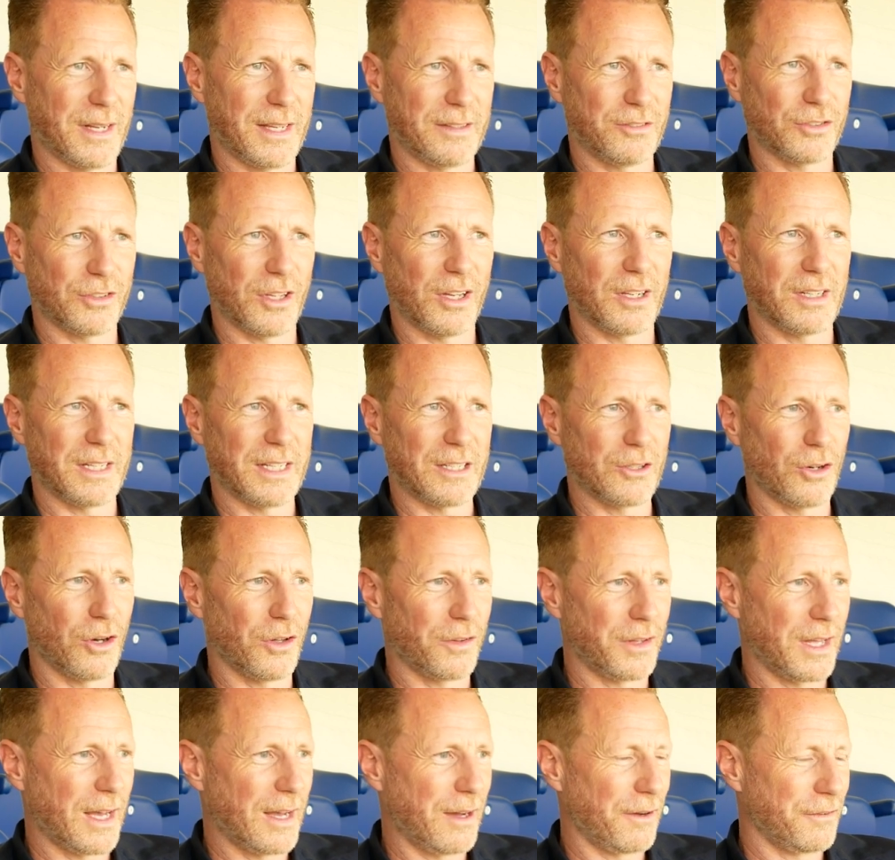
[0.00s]
They've certainly
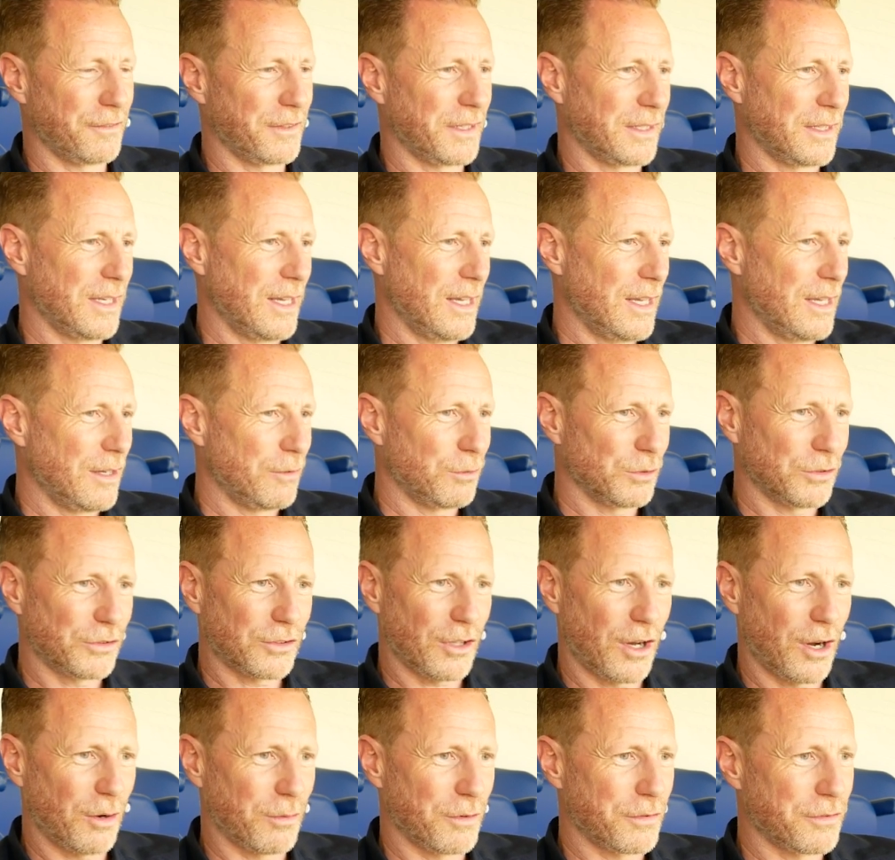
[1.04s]
got that. I think we
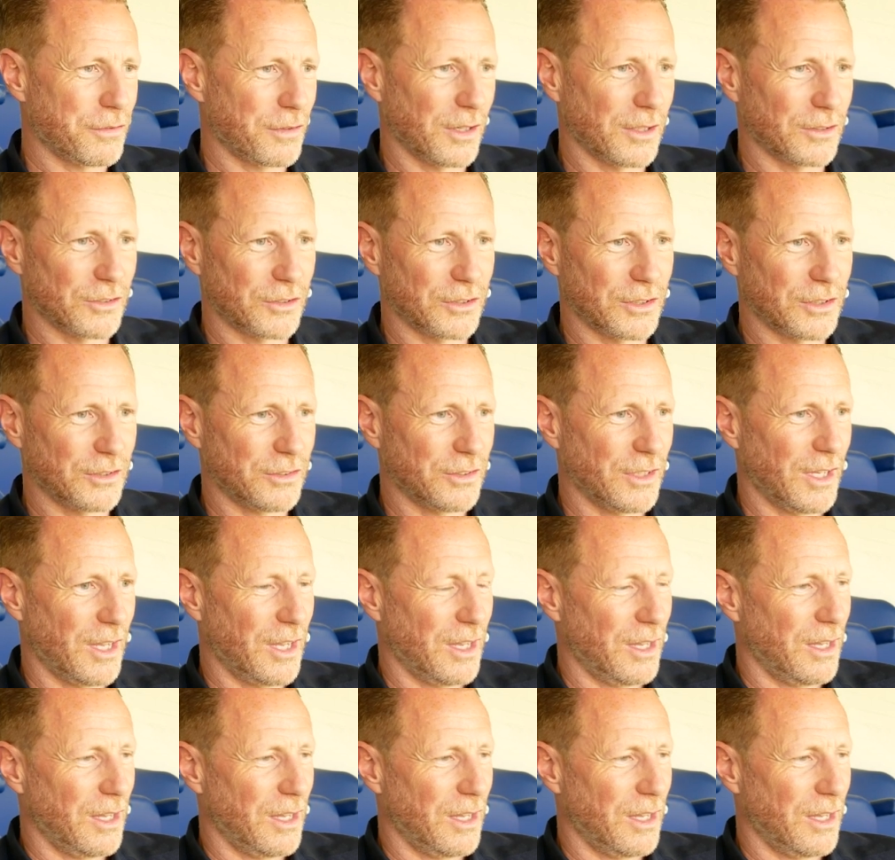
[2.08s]
start with Francis.